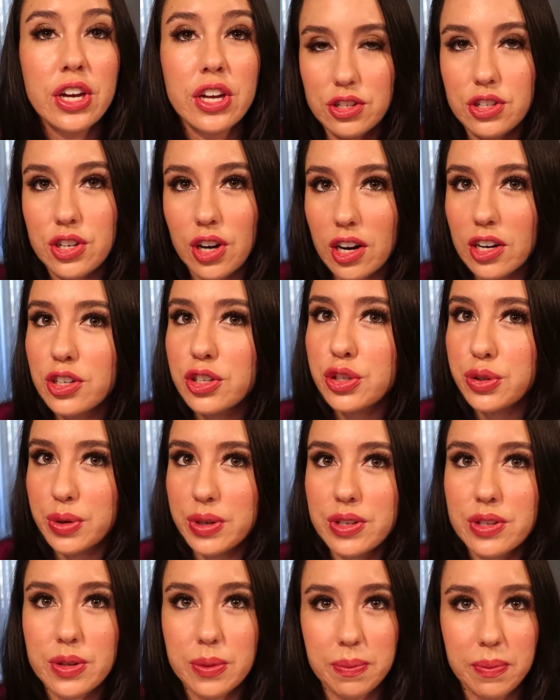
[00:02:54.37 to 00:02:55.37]
Start
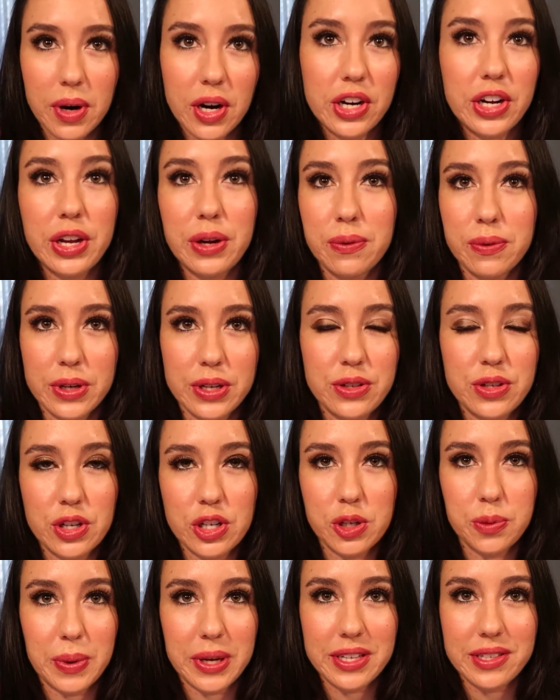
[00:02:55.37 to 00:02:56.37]
doing some market
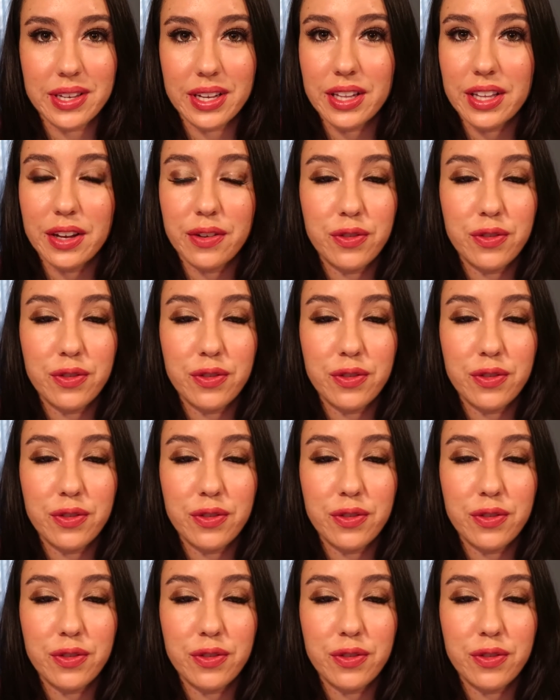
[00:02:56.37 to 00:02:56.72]
research, basically.